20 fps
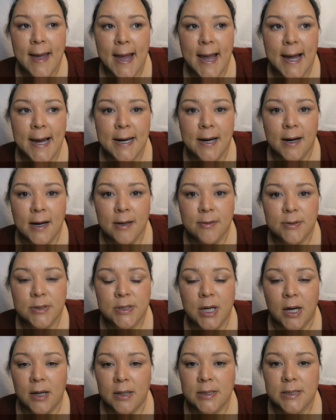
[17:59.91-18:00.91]
and I will
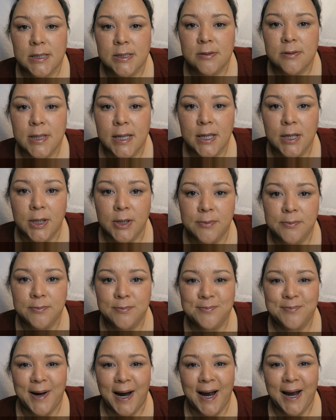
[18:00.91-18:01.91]
talk to you later.
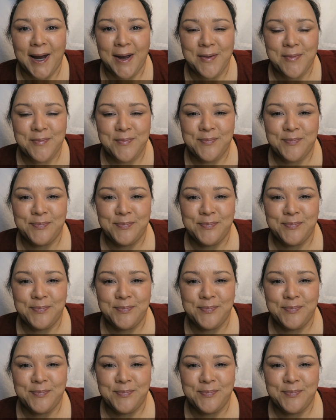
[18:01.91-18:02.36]
Bye.